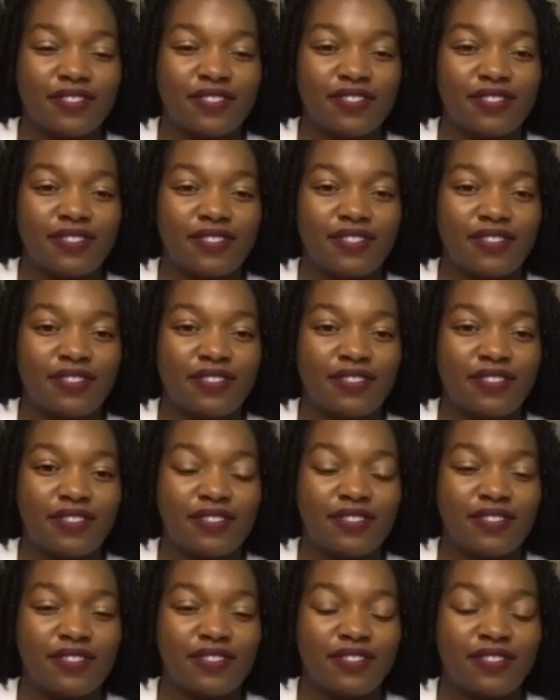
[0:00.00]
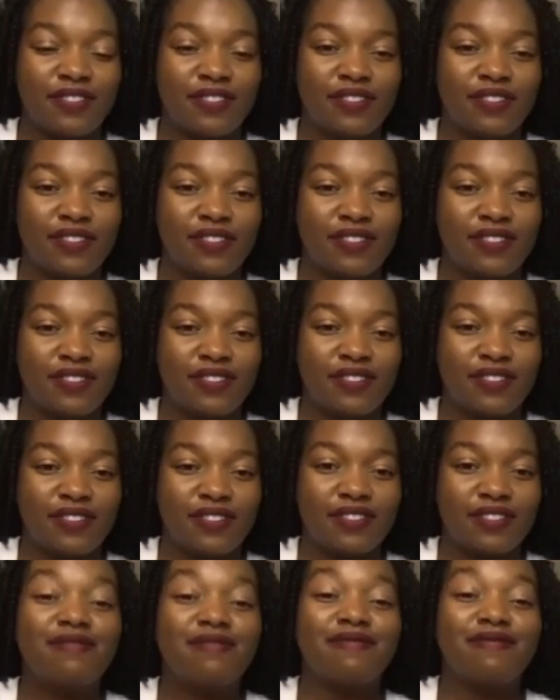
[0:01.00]

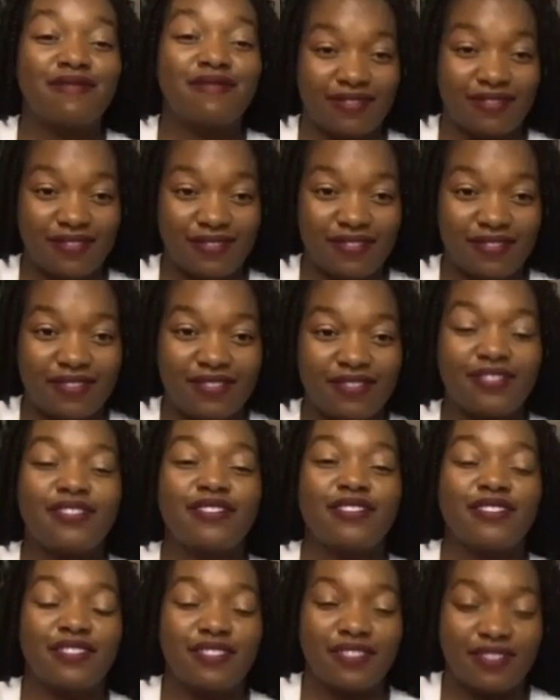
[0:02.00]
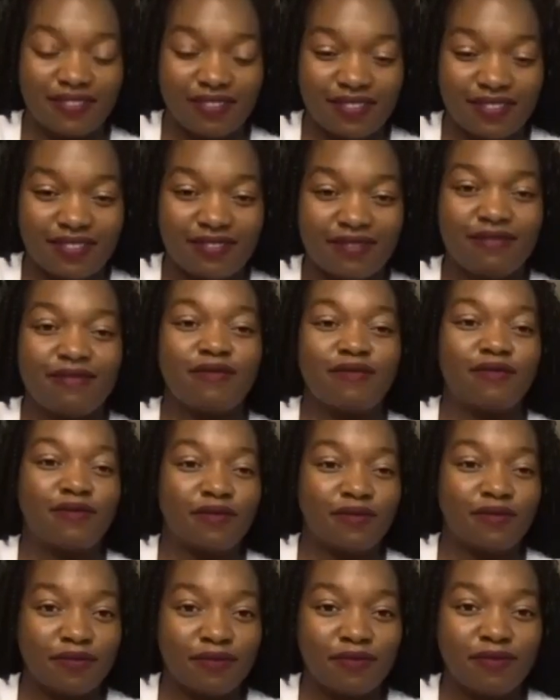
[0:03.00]

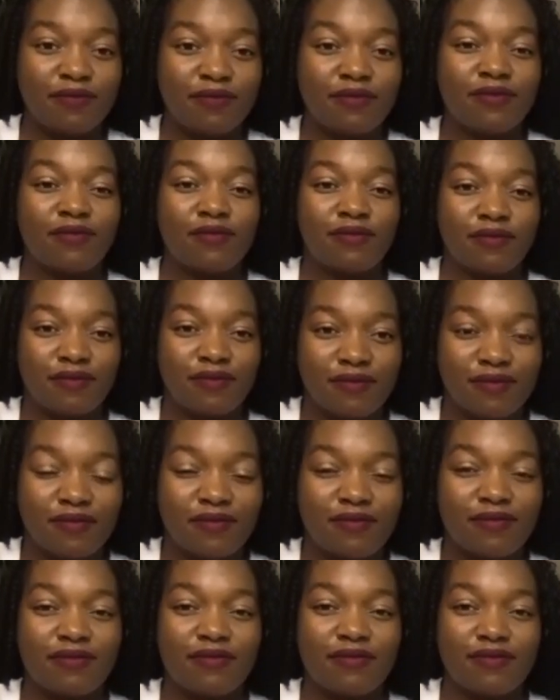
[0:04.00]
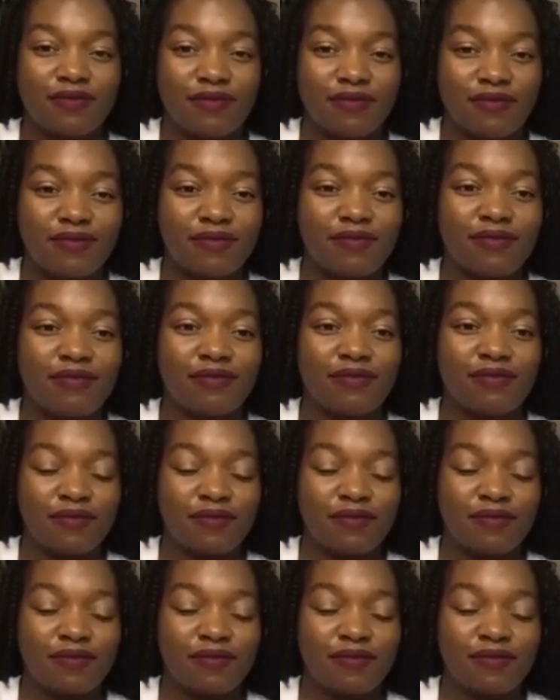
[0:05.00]
No words are spoken by the person on screen.